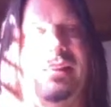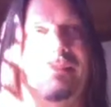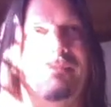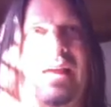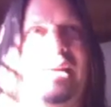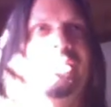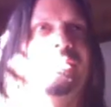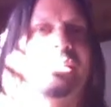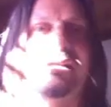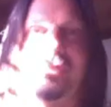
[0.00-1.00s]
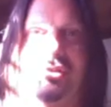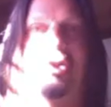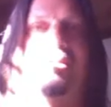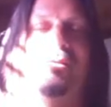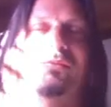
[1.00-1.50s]
And then Matt years later
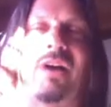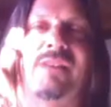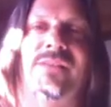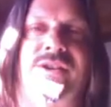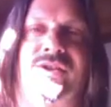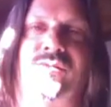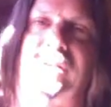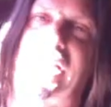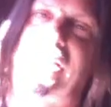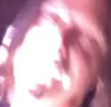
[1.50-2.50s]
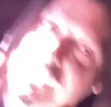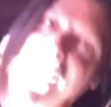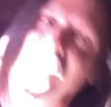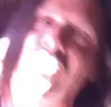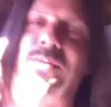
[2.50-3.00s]
saw me with Rock of Ages and was like,
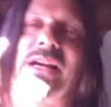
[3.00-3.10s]
"You're